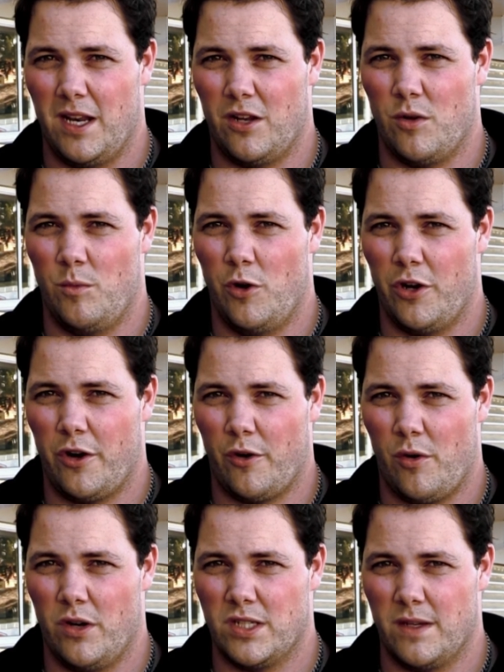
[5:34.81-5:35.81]
It could work
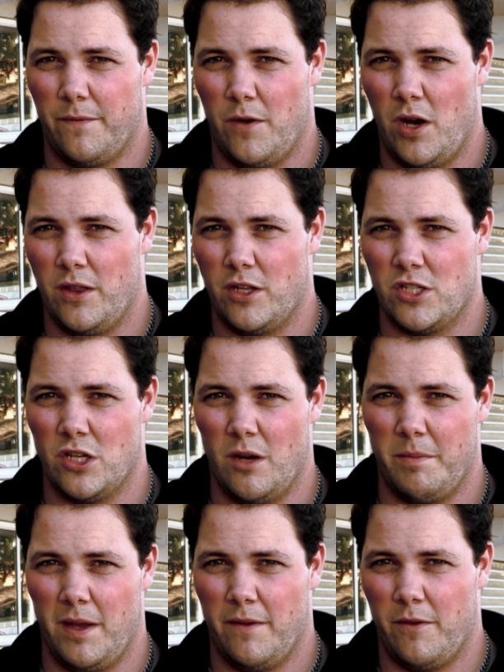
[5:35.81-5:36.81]
across and find the
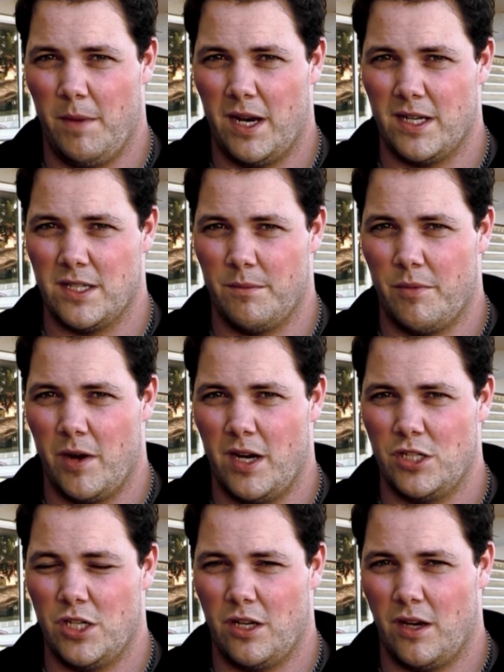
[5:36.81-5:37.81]
top here for Madison
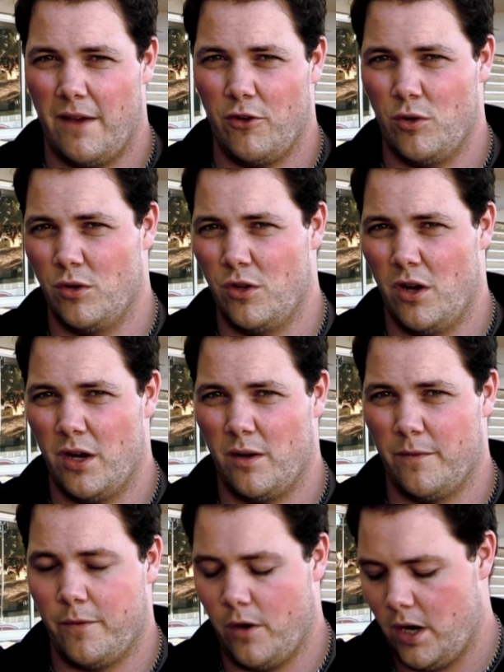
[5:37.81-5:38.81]
Brown. She could have a good night
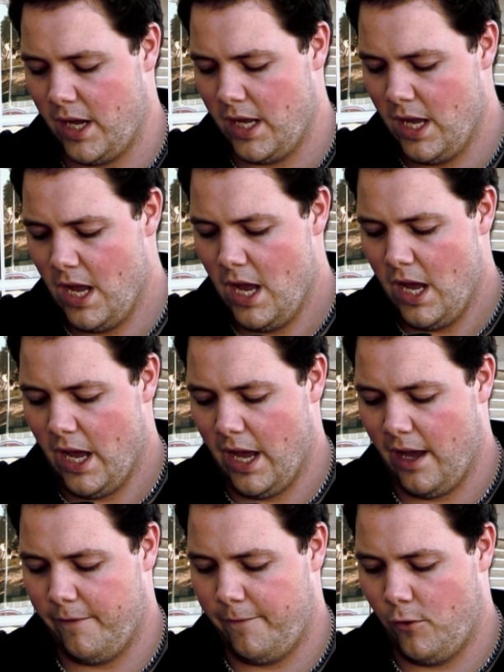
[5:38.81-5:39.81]
on Friday.
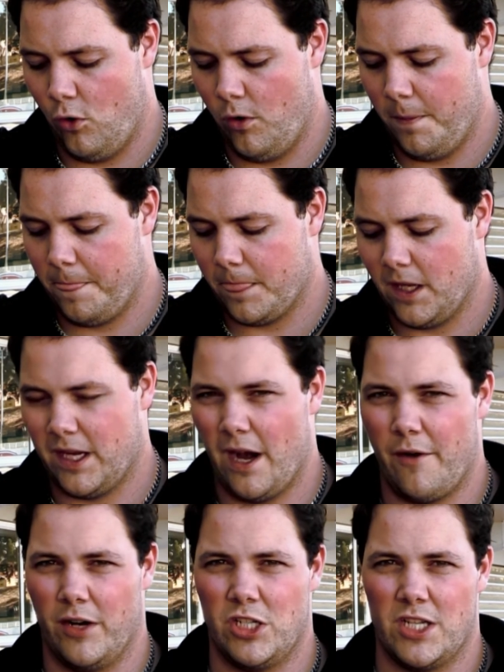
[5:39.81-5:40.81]
4,
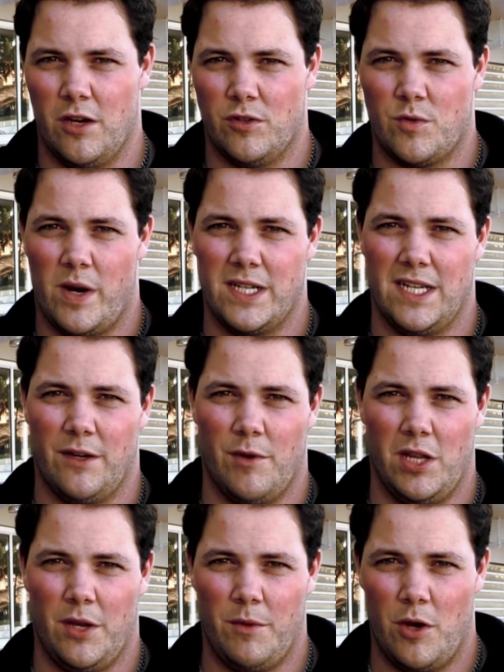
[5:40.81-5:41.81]
Courage Tells, racing
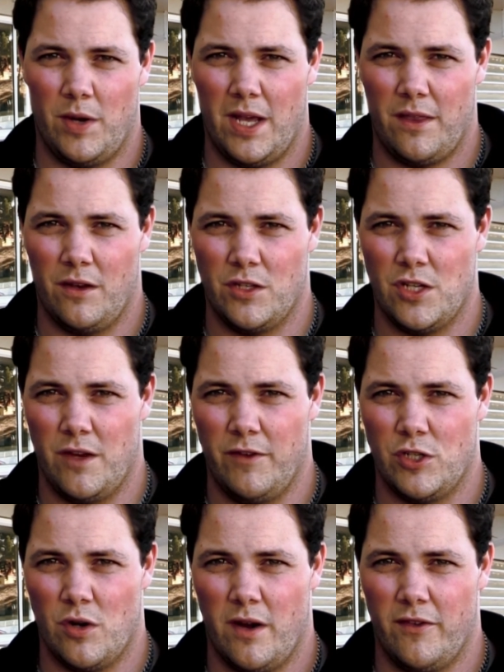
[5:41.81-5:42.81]
really well. Nathan Turvey
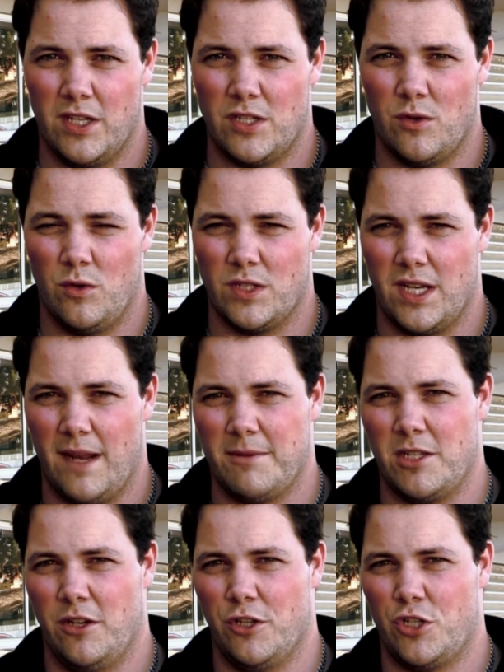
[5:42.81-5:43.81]
driving this horse, an
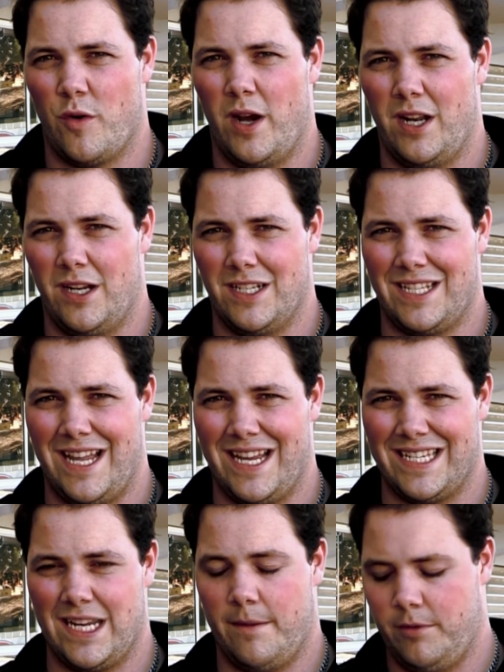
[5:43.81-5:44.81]
absolute treat in its
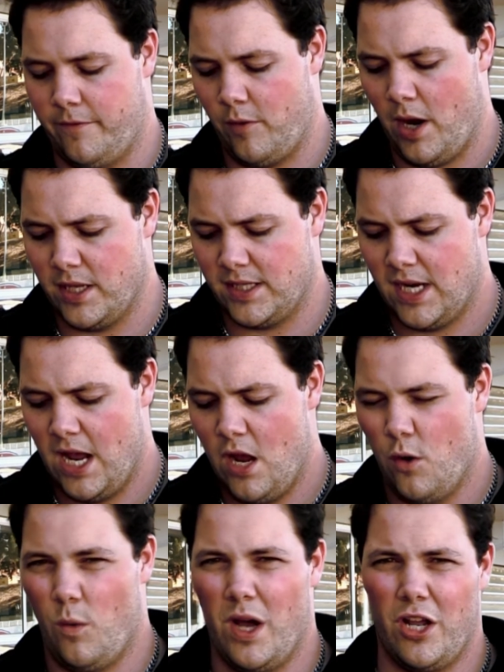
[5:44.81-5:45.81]
last couple of runs.
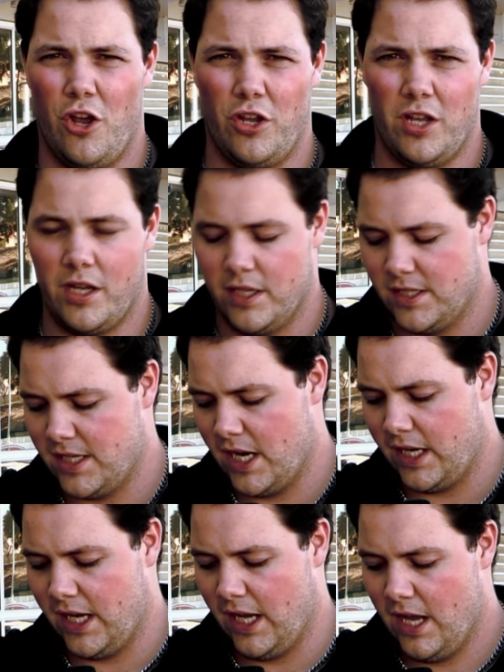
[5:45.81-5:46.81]
1, Heineken,
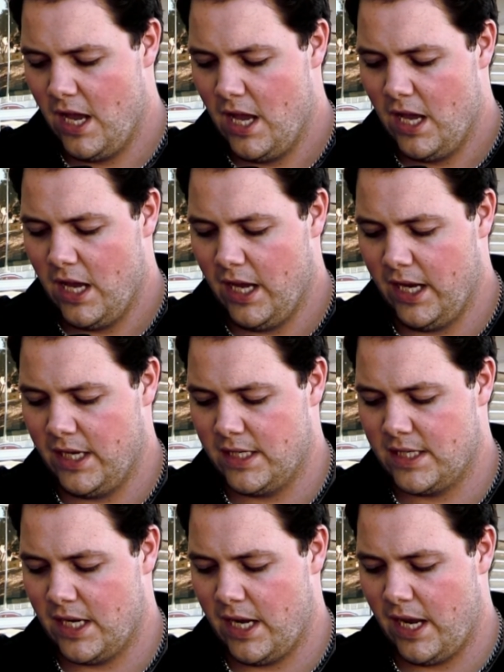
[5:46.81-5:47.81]
Kentucky.
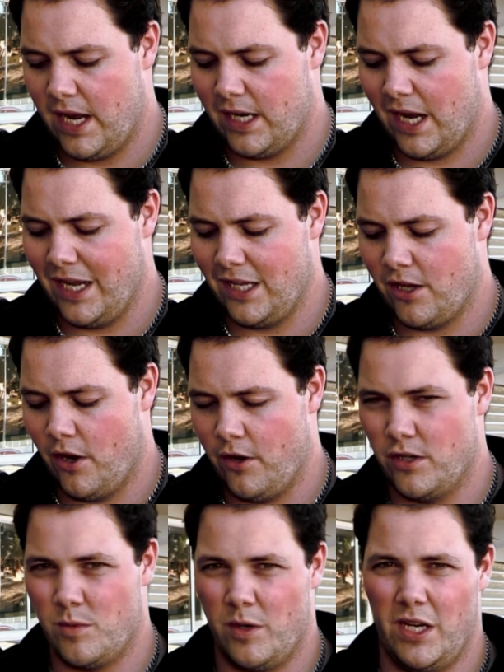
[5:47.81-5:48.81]
He's had 8
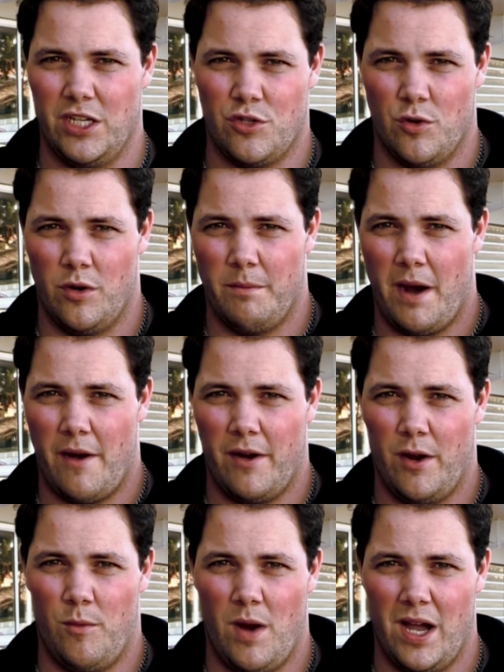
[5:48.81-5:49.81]
goes when he's drawn
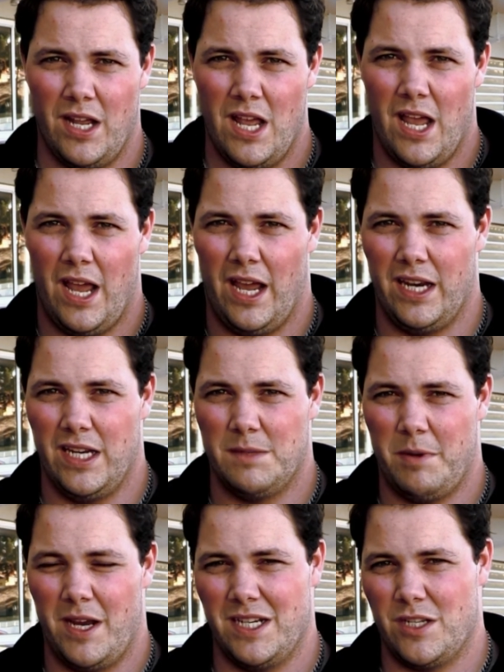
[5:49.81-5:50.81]
barrier 1, and he's
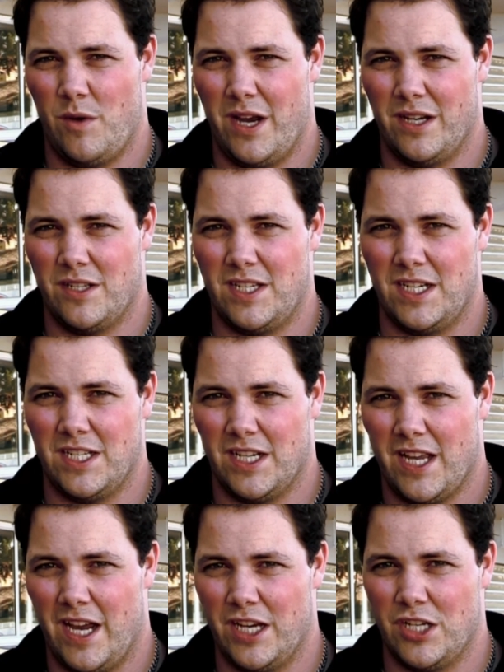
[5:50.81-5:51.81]
paced away on 6
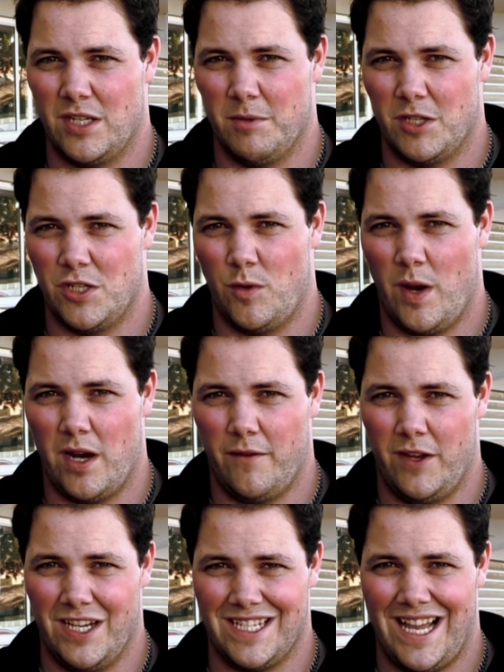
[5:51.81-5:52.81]
occasions, but 2 out of
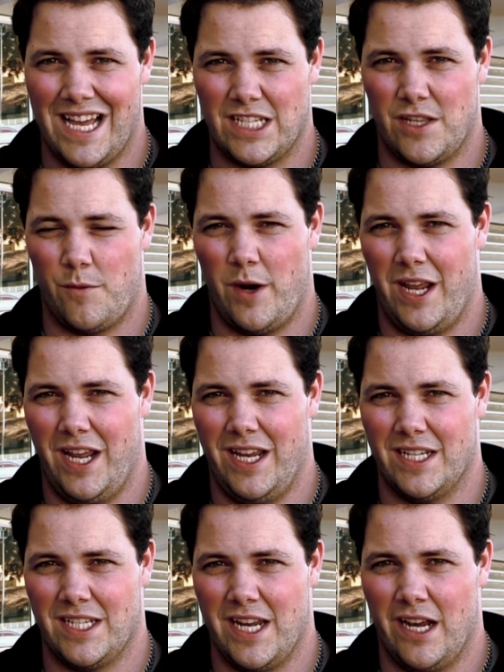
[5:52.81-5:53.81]
his last 3 he
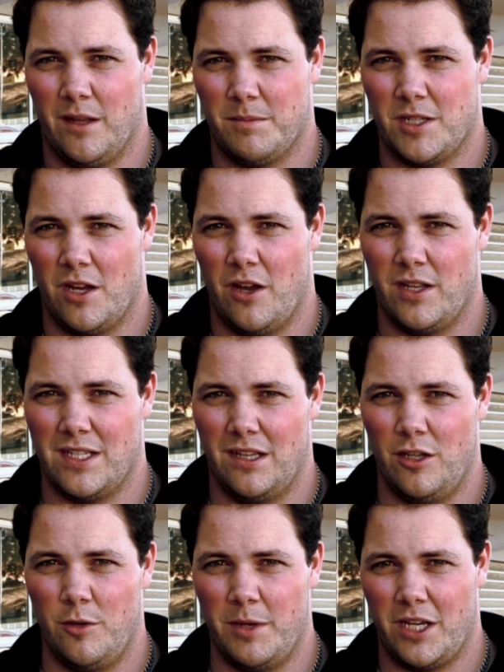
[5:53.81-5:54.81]
has galloped. So it's a
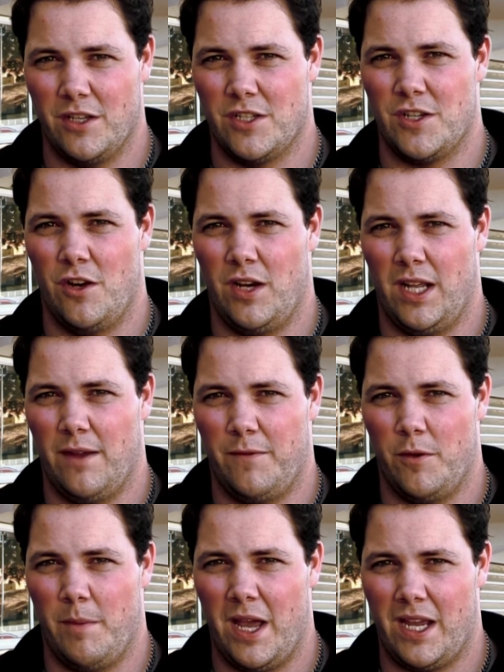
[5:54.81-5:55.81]
little bit concerning if
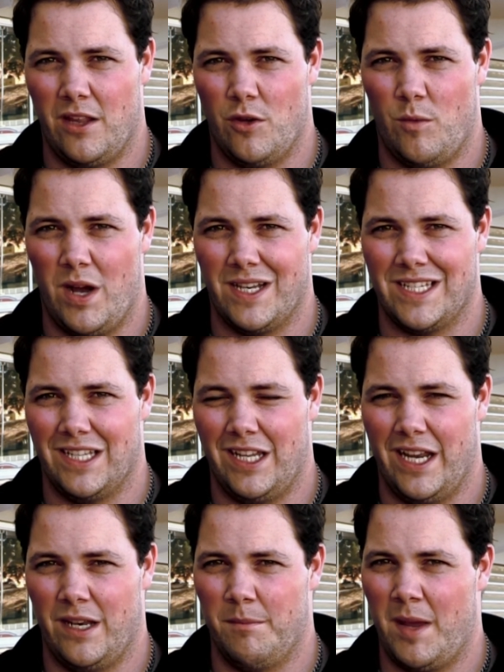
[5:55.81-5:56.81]
you're backing the 1 to
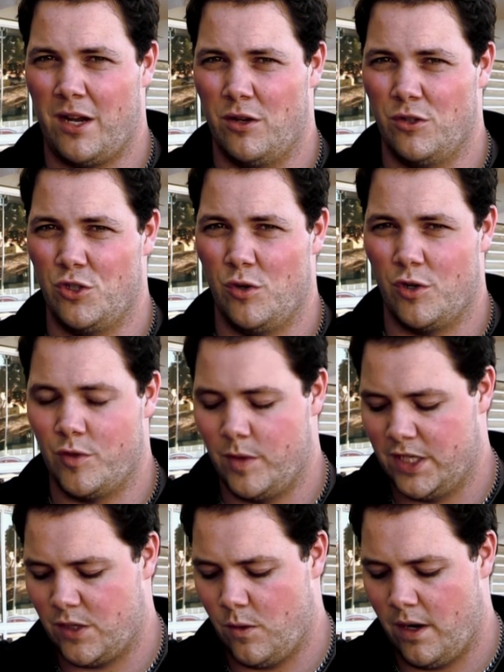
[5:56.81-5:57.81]
lead, and Mac on Georgia
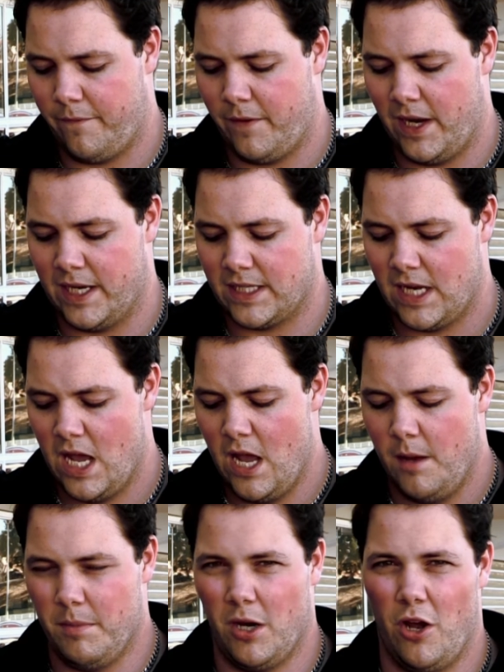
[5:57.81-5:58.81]
is quite fast,
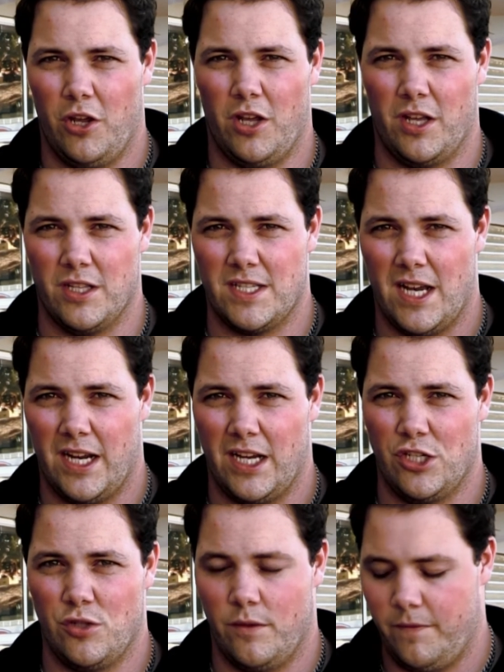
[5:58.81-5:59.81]
but Heineken, Kentucky
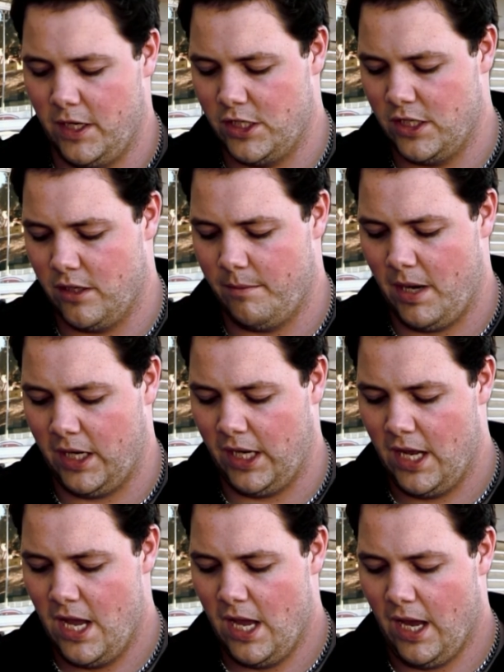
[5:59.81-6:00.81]
should finish in the
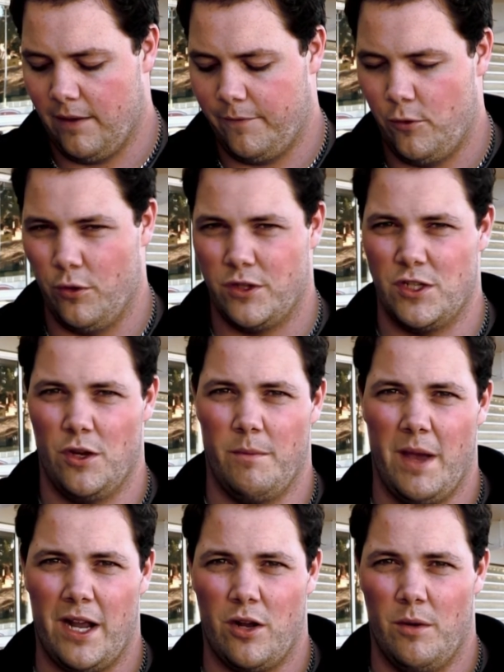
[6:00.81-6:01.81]
money, and 4th 2
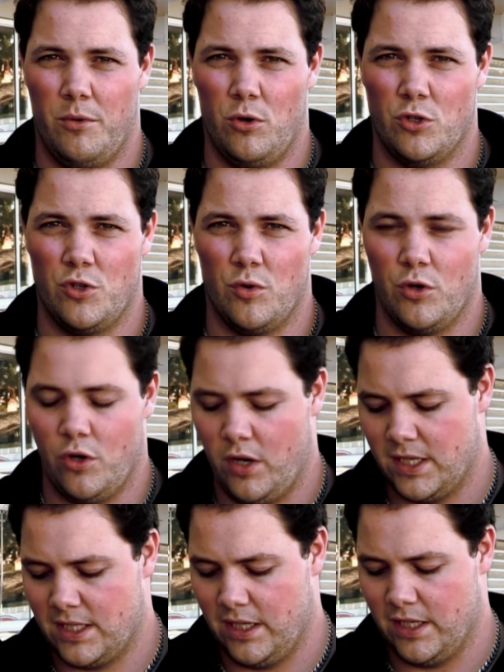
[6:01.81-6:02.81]
back on board, drawn
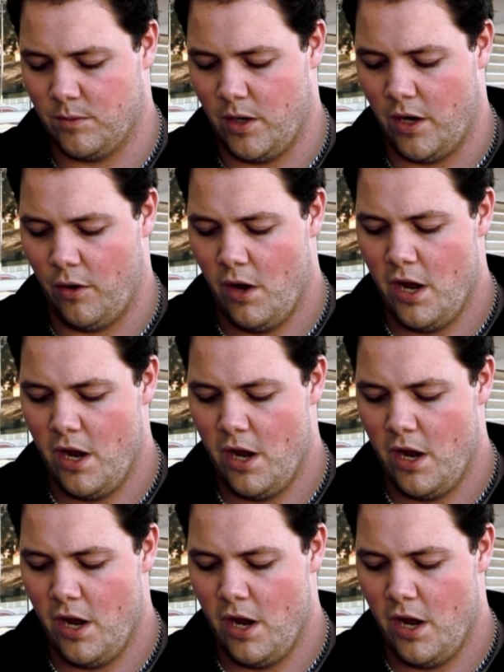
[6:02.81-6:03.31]
nicely as well.